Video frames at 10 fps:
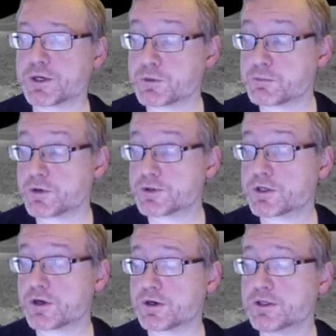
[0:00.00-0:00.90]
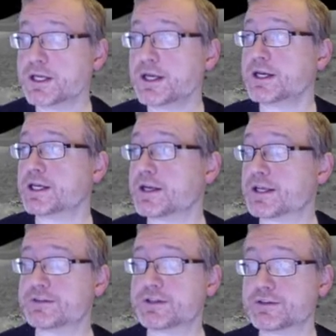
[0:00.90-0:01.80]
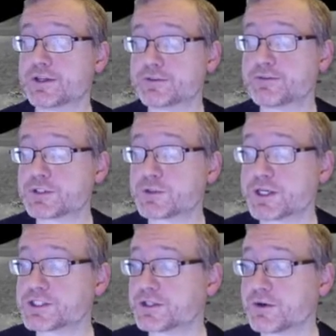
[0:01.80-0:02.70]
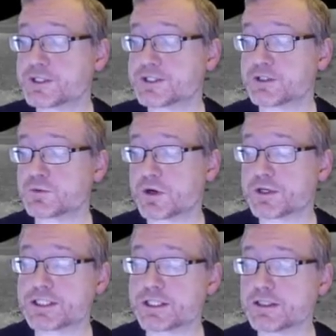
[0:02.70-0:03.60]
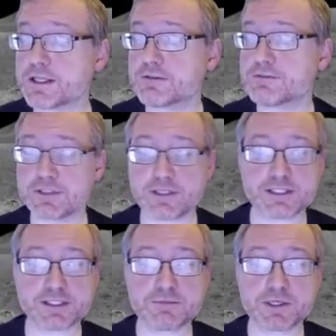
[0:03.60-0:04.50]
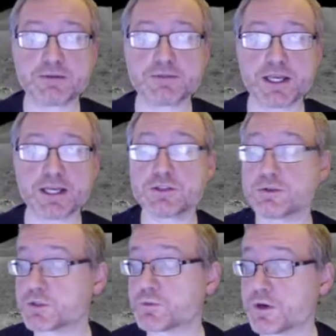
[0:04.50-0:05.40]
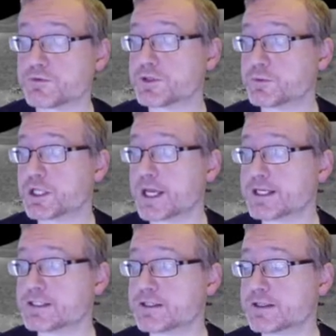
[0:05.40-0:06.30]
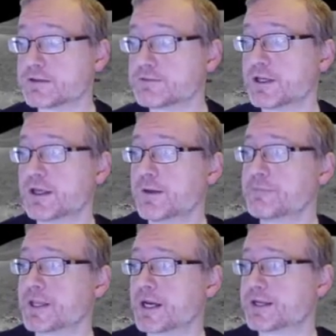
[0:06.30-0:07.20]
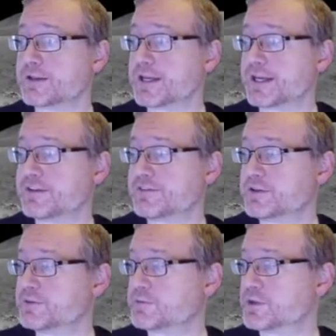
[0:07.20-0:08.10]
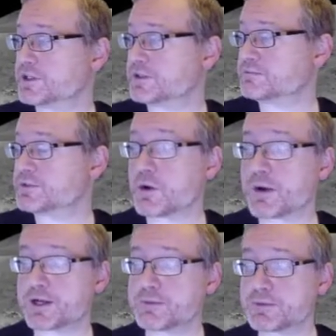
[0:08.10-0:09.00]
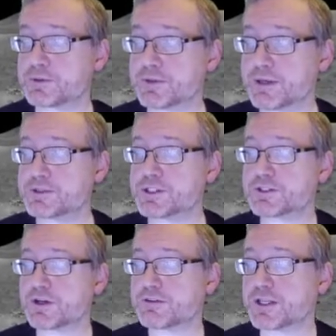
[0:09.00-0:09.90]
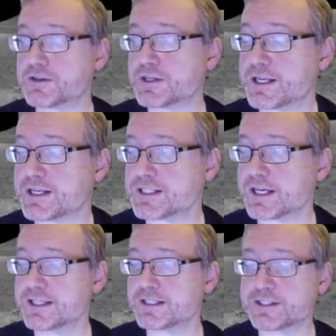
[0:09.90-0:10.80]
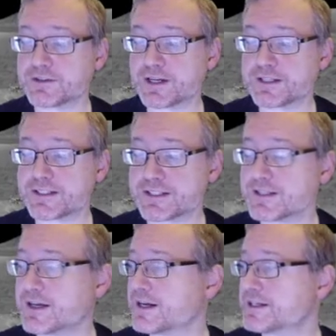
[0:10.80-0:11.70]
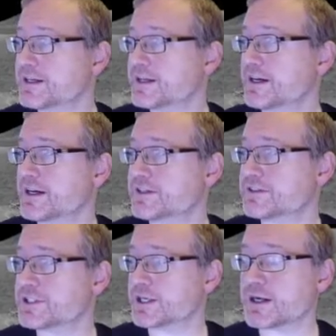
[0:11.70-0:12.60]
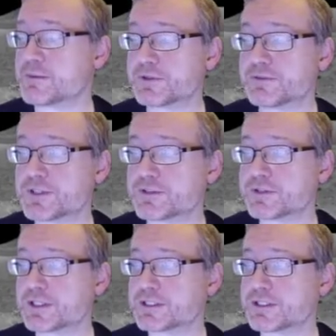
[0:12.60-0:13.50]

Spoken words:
protocol, and the first question always is, where does it live? And sometimes the answer is wherever you would like it to live. And if you were to go out and pull images off the internet, as I did to create this slide, you'll see a couple of different